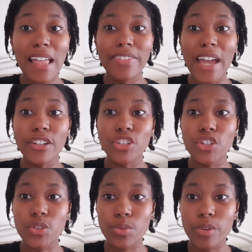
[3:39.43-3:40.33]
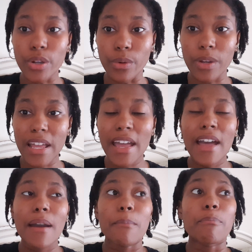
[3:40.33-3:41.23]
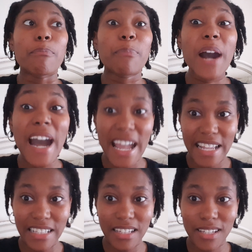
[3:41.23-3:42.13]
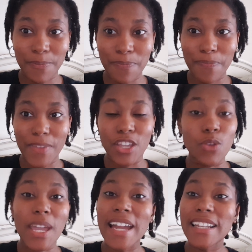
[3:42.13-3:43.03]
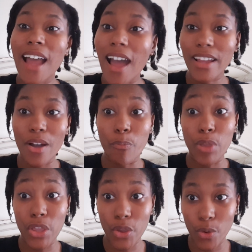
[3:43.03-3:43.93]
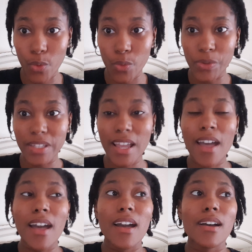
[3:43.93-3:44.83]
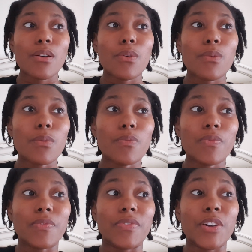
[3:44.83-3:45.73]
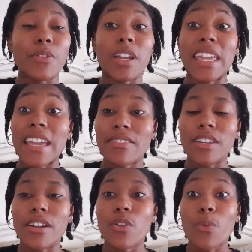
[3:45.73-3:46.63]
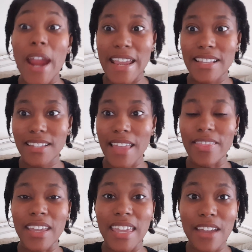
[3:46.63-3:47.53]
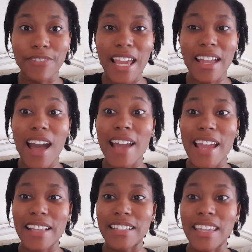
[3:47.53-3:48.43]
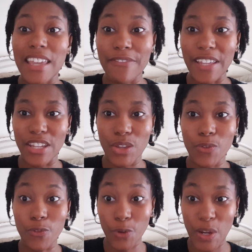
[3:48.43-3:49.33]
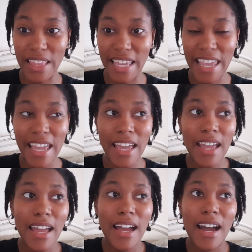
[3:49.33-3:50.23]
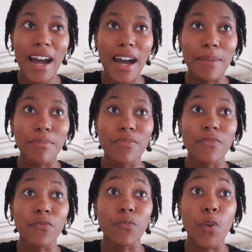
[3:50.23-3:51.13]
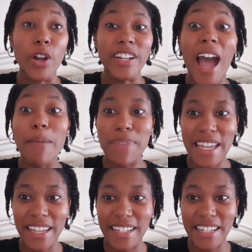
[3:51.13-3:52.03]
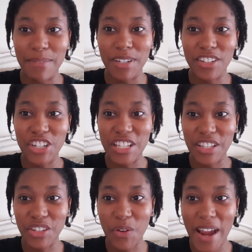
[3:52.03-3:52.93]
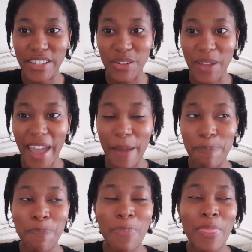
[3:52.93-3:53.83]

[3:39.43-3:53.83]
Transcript: That is true. But you cannot abuse the grace and the gift that God has given you freely for not being condemned in Jesus Christ, okay?